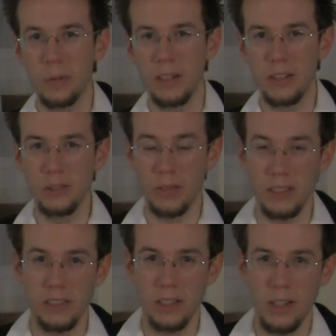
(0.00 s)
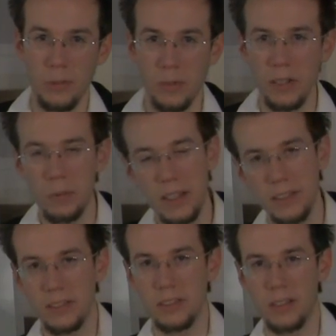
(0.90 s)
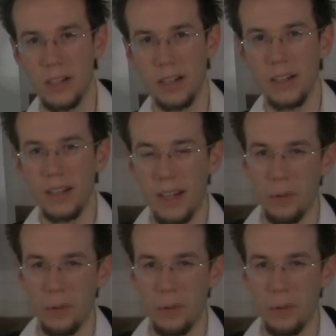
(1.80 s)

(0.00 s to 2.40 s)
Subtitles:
where your strengths are and where your weaknesses are,